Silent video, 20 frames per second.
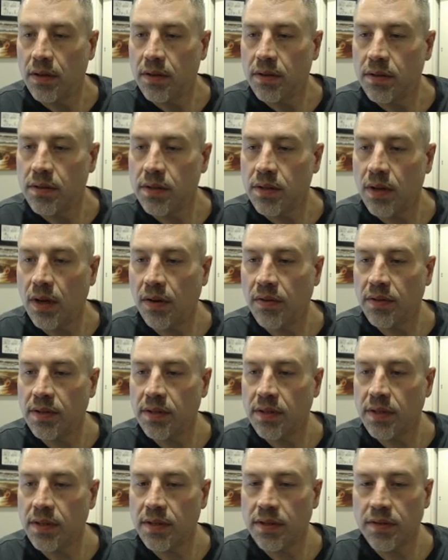So
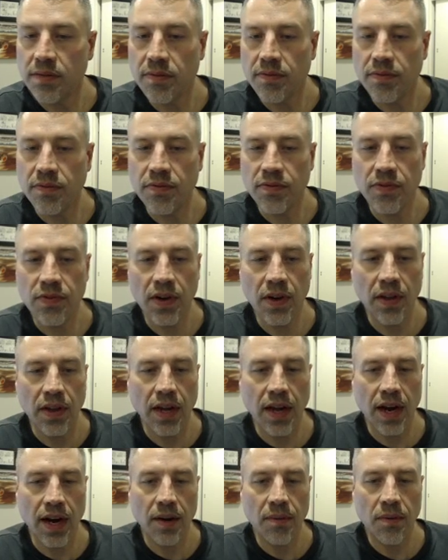obviously it's fairly
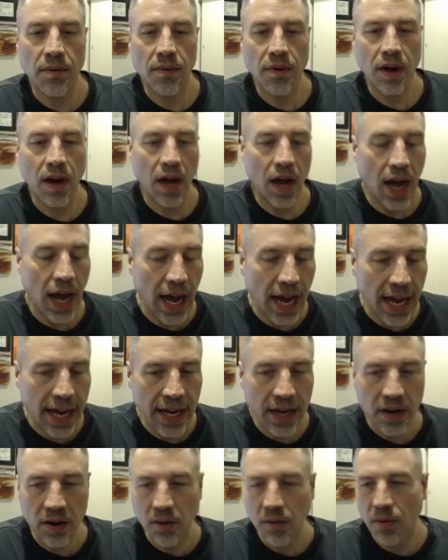high
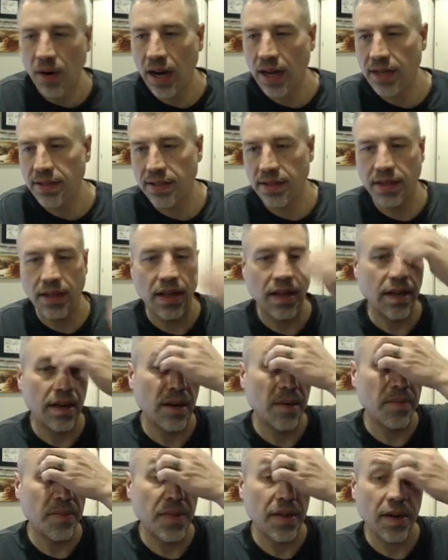horizon line
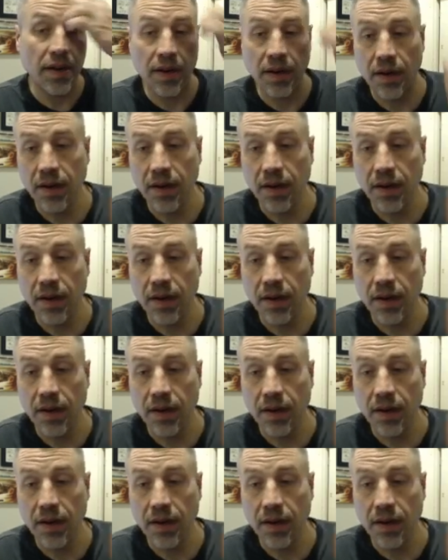up there.